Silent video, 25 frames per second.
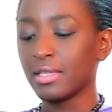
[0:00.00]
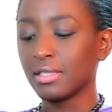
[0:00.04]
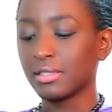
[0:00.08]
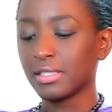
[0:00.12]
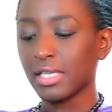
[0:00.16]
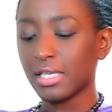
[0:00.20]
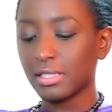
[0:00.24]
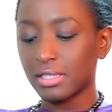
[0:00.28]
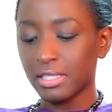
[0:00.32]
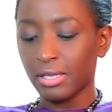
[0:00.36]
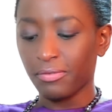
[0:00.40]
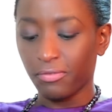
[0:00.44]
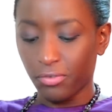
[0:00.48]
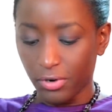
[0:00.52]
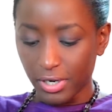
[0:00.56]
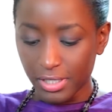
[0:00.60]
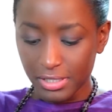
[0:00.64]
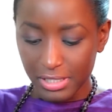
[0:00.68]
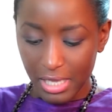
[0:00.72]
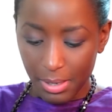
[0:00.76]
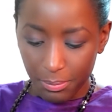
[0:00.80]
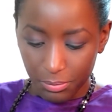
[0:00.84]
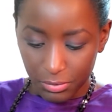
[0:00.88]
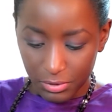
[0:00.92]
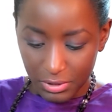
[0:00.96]
in the sense that, for
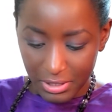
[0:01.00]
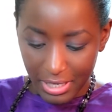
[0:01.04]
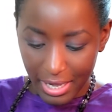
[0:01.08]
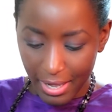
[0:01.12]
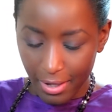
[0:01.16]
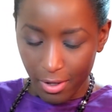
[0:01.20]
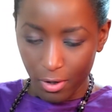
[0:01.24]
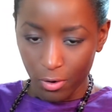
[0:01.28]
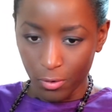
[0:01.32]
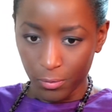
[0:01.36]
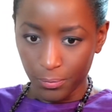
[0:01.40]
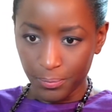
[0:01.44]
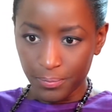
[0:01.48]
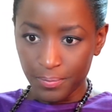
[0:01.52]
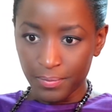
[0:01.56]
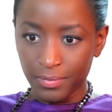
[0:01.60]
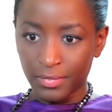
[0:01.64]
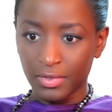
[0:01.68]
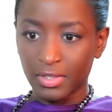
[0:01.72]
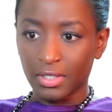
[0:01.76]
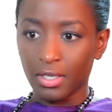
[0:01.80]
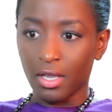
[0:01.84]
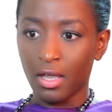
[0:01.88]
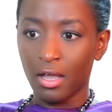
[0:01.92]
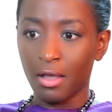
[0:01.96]
example, now
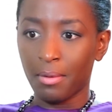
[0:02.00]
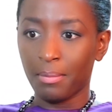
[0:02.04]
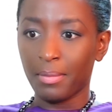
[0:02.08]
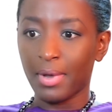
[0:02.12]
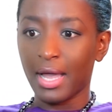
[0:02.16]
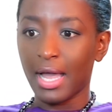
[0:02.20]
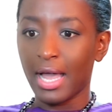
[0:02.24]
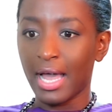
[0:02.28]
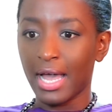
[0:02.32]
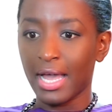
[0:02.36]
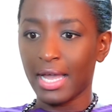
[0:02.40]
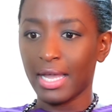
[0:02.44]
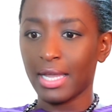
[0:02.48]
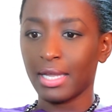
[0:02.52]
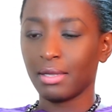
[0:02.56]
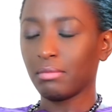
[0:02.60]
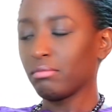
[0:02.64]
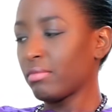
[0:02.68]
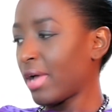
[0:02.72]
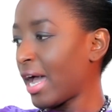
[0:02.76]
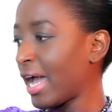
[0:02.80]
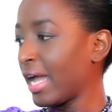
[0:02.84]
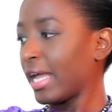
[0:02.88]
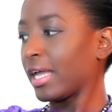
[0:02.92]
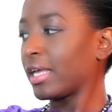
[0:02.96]

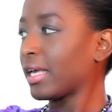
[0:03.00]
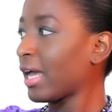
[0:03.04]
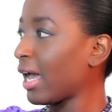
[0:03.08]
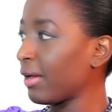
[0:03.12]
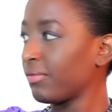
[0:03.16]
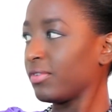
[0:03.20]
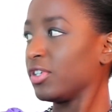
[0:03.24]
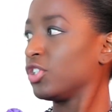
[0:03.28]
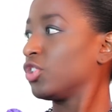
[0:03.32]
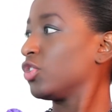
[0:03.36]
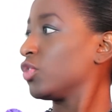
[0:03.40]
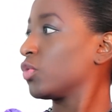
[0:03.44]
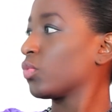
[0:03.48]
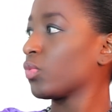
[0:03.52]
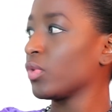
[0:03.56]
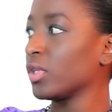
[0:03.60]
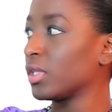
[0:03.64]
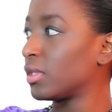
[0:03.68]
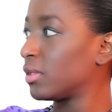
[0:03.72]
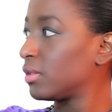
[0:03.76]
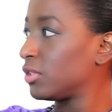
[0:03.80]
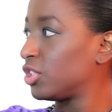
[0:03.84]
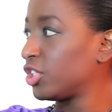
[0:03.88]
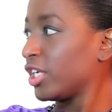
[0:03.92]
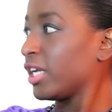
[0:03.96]
I have issues
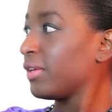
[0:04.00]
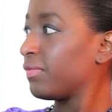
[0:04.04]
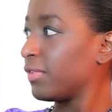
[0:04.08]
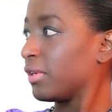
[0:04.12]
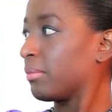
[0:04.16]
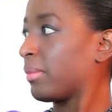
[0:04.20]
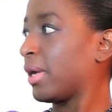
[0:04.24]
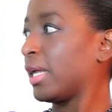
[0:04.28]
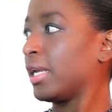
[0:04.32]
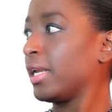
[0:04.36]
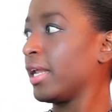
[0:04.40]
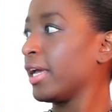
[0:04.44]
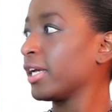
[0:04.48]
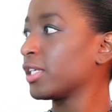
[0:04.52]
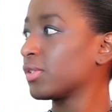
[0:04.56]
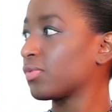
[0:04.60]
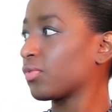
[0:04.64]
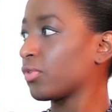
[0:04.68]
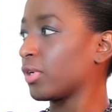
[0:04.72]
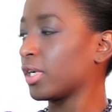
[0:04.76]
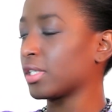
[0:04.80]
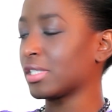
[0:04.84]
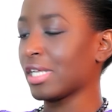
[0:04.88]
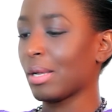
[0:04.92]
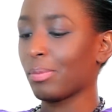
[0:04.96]
with shaving my
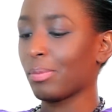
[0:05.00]
legs, for